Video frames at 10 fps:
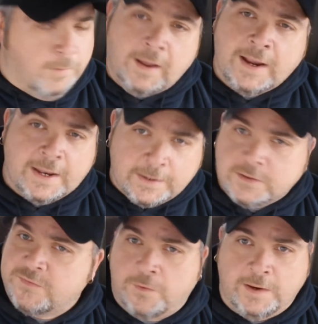Well, I got
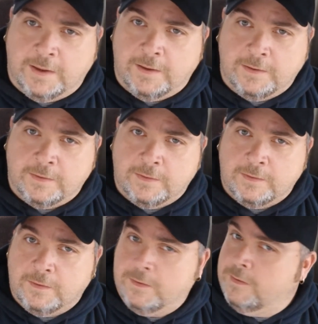news for you.
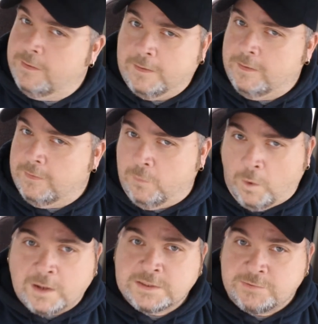The
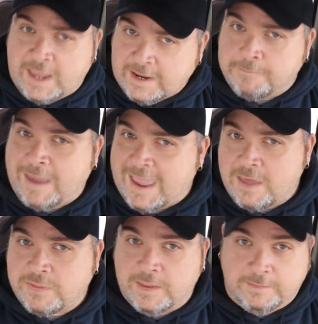ones who take a
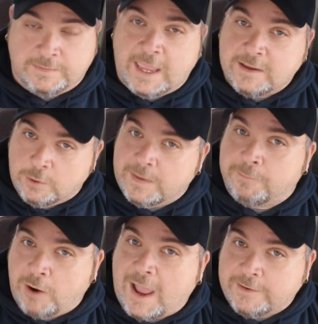bath and take a little bit
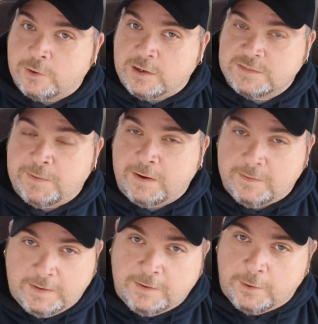of pride
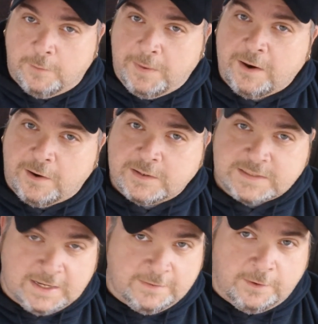in their
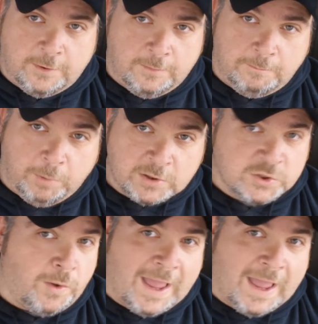appearance and their personal